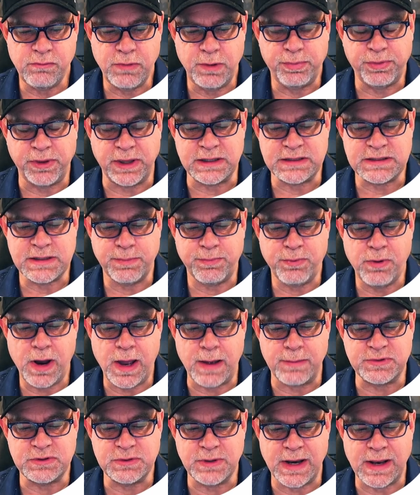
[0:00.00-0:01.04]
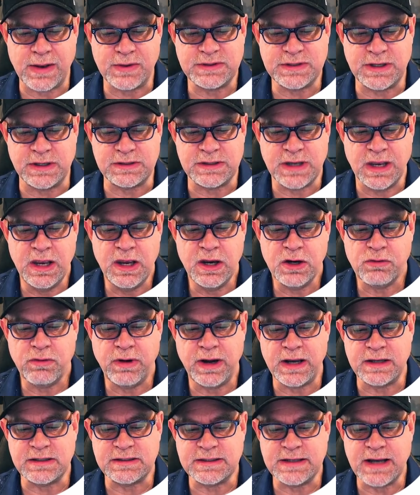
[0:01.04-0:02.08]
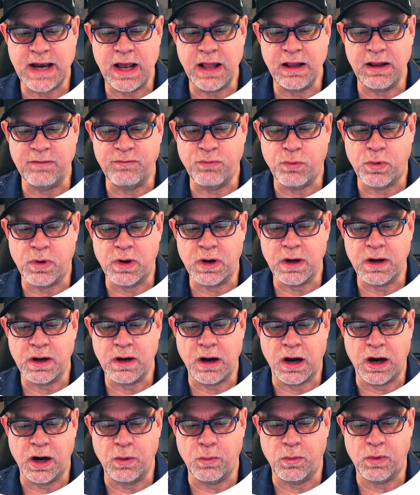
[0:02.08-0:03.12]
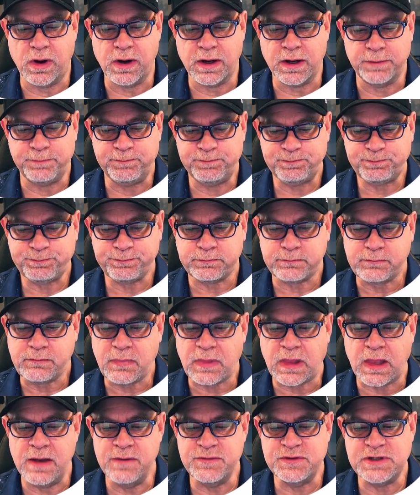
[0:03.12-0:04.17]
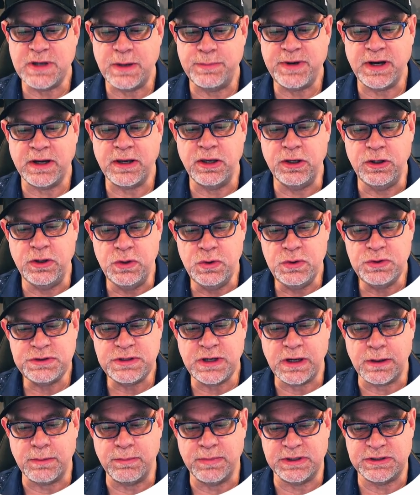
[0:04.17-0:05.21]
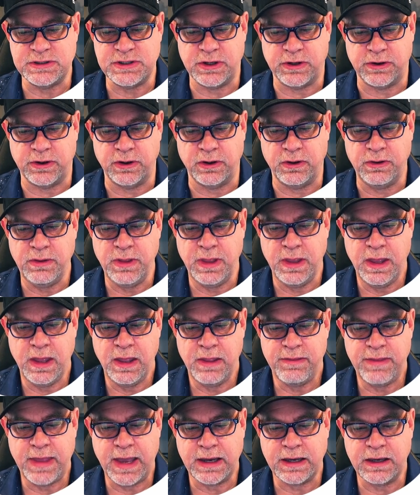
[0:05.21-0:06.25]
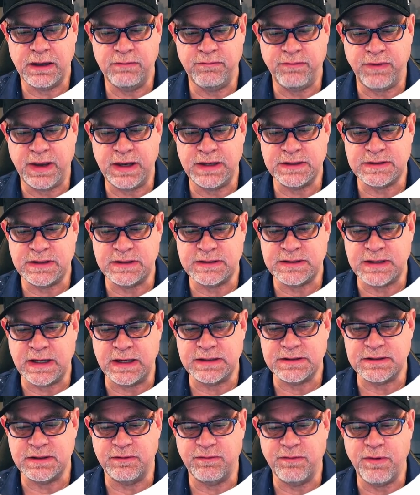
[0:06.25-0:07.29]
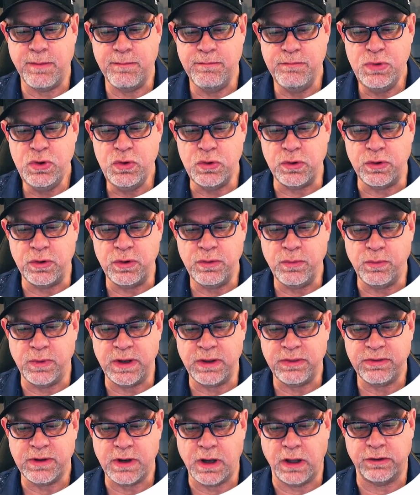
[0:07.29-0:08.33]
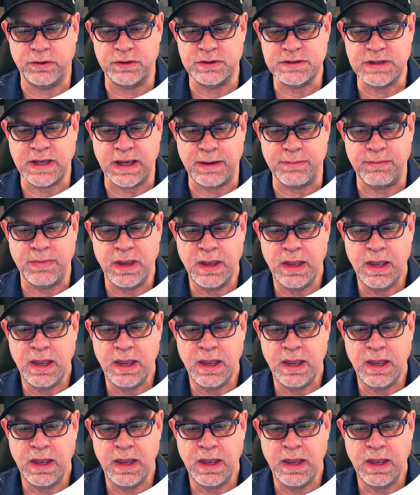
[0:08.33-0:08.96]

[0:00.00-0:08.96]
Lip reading: replaced the prompt. So now it says, create a style of artwork of subject using material that conveys a sense of mood with color scheme.